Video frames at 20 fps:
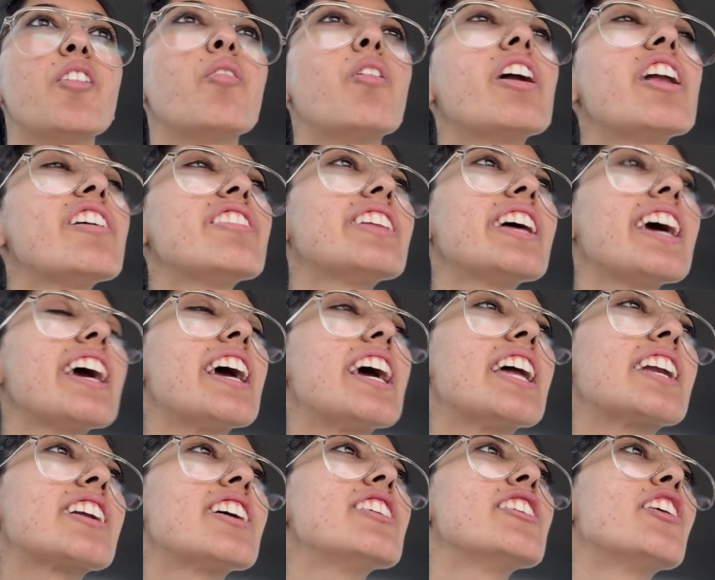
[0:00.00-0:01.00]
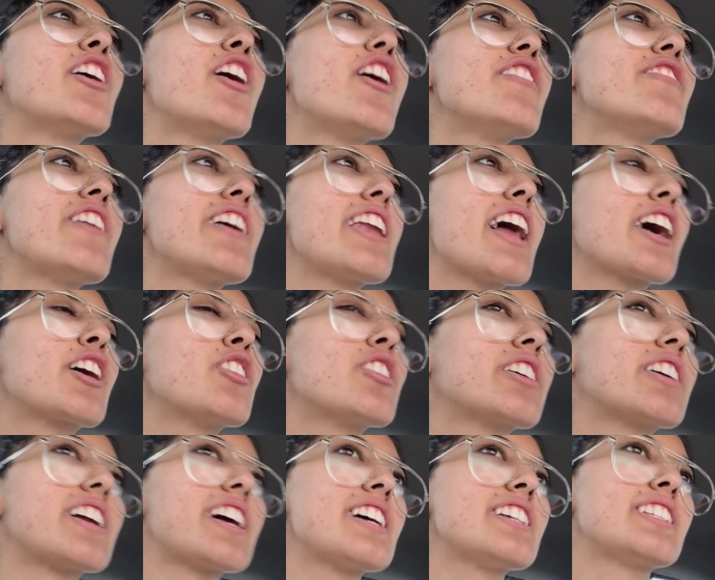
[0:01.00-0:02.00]
What if they hit a nerve and I go
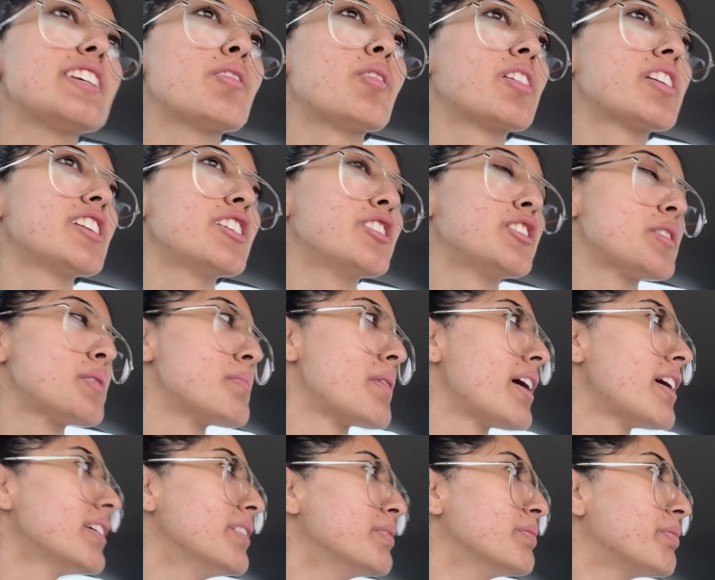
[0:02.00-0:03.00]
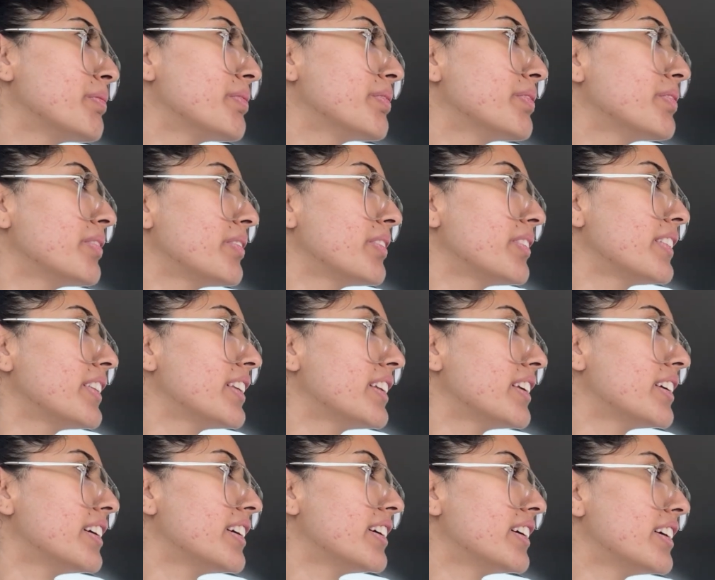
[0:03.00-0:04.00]
crazy? What will you do, Ma? Oh, they
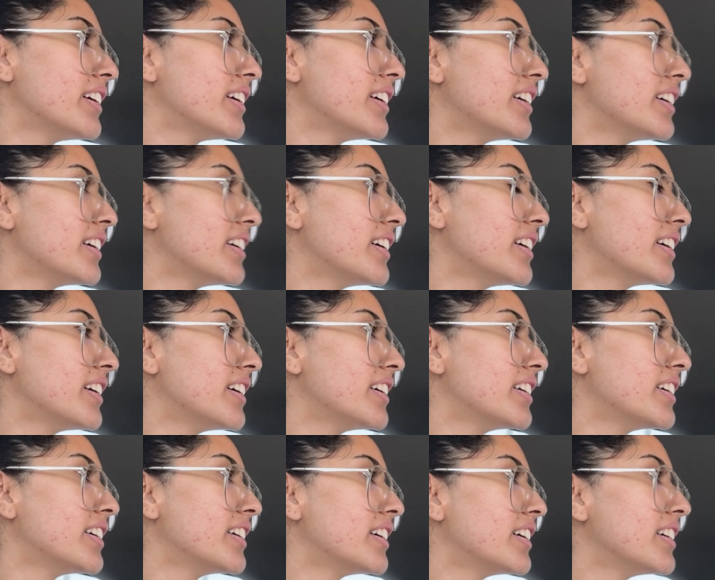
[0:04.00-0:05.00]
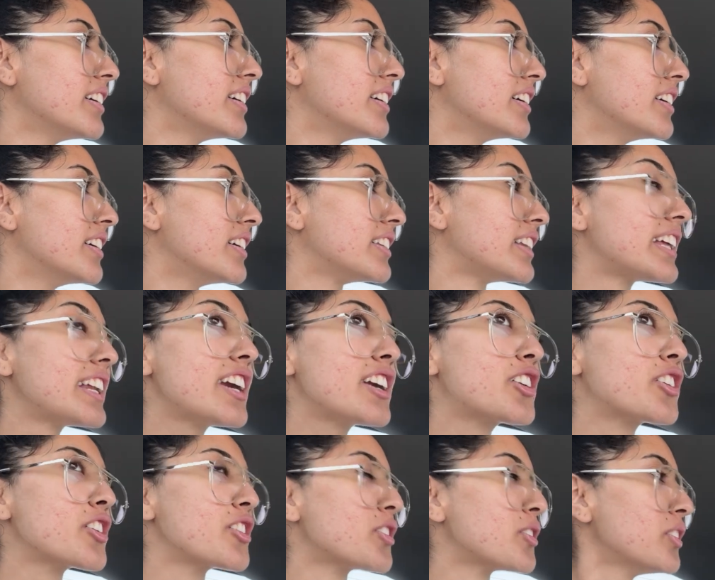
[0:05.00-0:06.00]
did that when I was small. Did
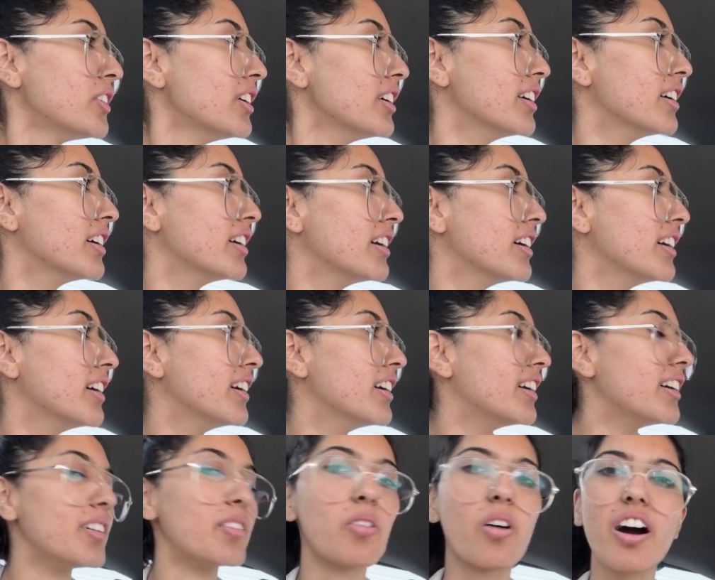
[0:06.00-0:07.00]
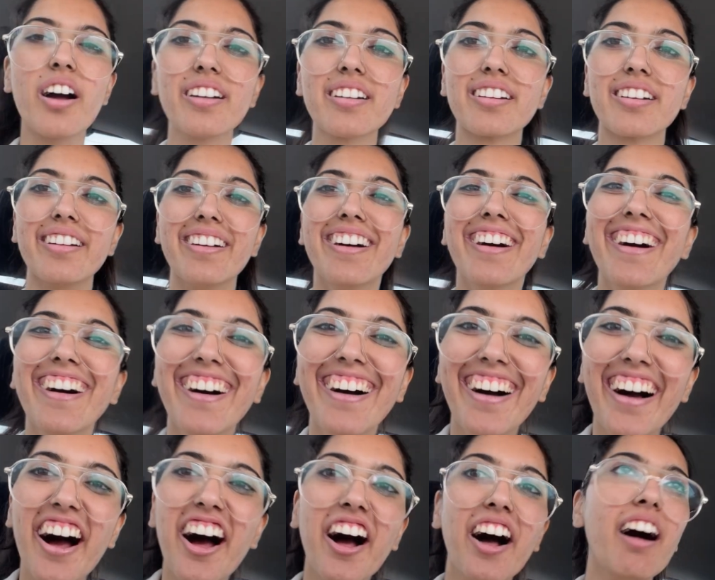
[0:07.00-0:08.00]
it to you? Yeah. Like what? Biting
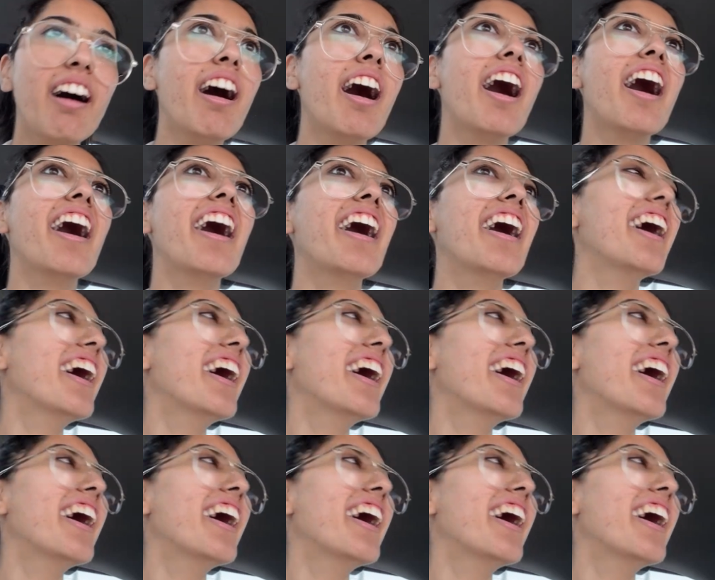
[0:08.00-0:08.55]
people away.